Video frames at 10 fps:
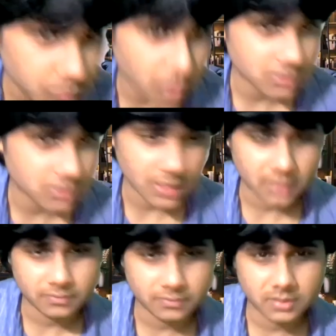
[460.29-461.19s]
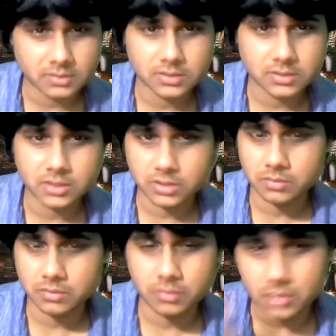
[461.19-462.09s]
pawn sacrifice. It's
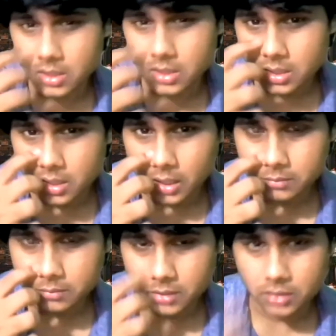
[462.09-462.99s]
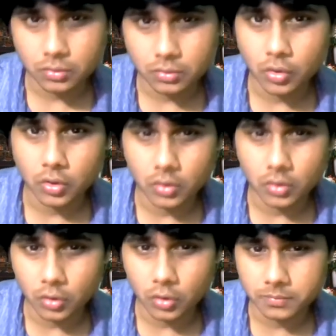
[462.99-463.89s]
just about I'm trying to
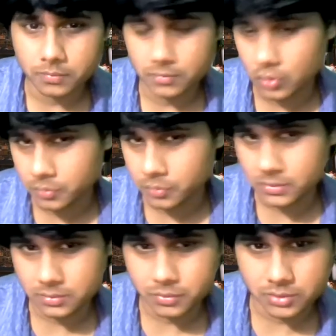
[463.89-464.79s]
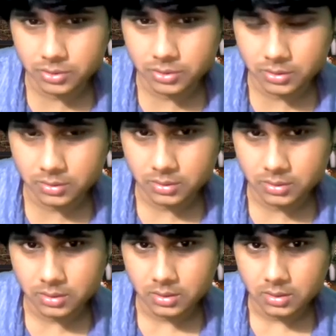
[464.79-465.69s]
open the position,
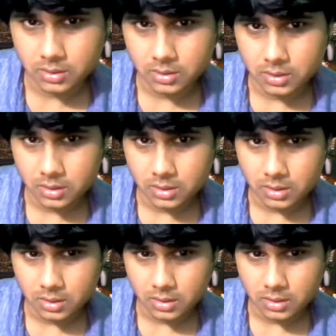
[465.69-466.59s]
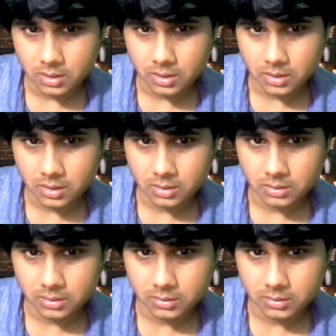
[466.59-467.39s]
and